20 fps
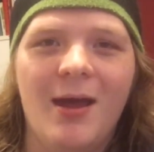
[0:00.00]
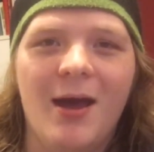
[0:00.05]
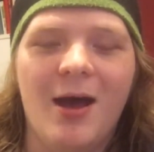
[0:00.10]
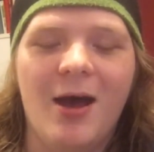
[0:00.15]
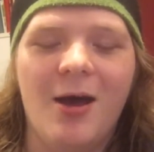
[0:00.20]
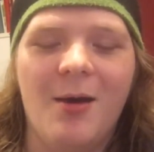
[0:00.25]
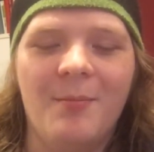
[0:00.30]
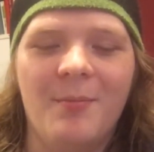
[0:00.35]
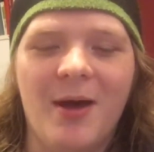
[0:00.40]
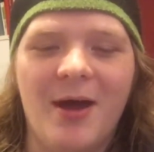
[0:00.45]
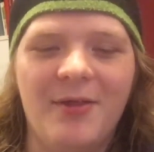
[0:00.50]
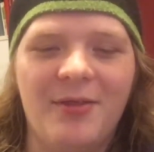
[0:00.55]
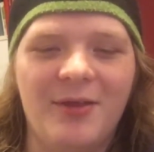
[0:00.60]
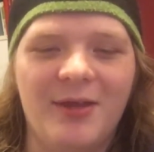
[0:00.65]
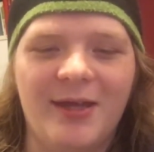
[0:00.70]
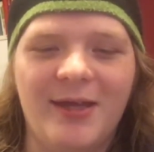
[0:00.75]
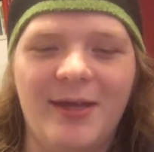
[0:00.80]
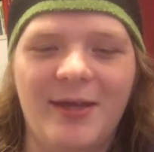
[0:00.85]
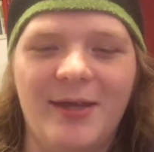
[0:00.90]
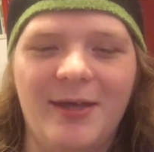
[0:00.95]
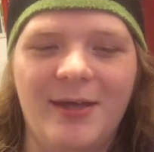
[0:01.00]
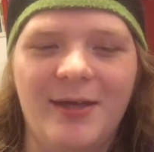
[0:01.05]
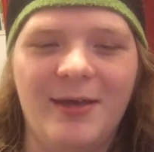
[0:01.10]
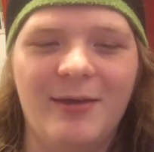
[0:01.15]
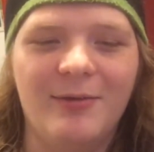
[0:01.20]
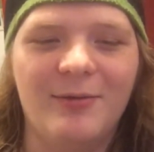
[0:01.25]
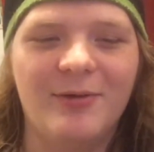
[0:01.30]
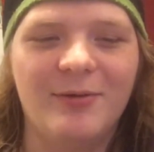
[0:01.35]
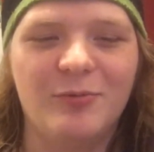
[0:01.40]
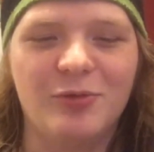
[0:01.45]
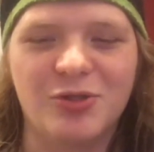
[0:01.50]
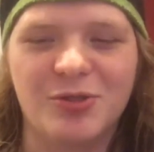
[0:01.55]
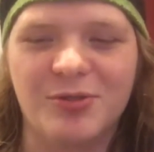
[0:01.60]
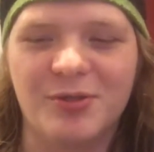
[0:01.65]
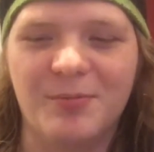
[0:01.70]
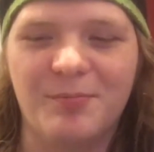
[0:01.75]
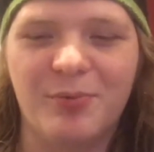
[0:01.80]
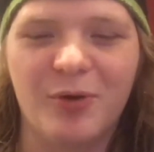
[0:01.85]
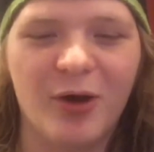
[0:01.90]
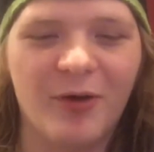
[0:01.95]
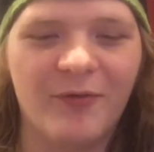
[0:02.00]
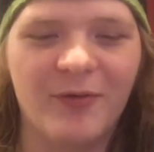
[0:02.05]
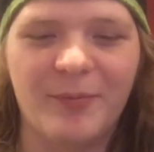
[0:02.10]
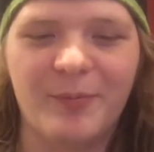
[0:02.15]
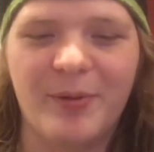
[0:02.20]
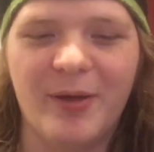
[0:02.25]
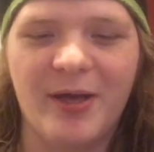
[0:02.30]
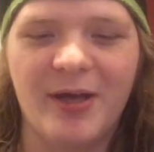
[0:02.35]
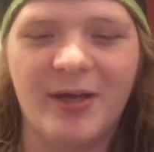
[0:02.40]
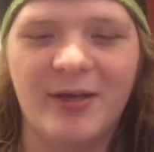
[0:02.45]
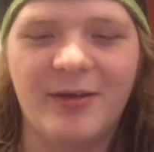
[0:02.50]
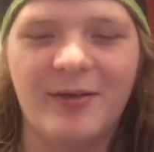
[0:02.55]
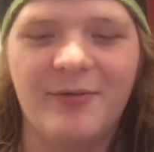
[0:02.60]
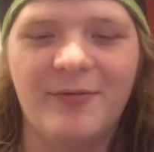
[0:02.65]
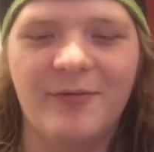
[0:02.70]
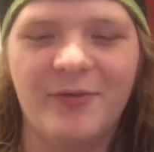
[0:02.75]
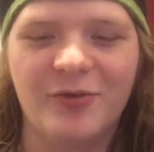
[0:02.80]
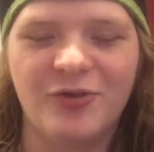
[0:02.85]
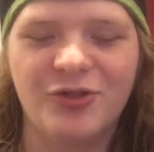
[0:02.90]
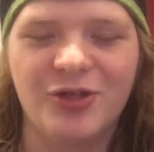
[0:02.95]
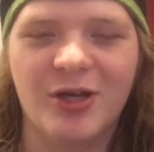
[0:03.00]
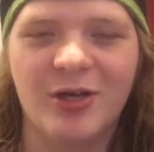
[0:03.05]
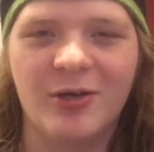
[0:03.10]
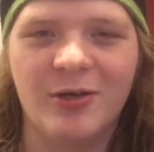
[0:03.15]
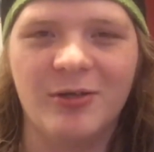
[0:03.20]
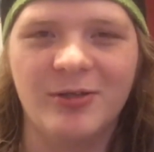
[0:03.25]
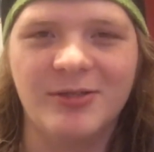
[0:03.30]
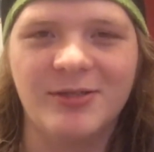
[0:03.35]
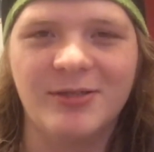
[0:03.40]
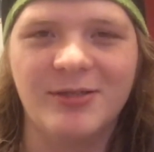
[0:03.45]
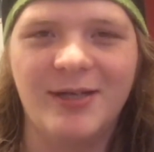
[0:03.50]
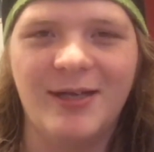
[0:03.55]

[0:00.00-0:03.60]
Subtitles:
I think he was the perfect pick for Geralt,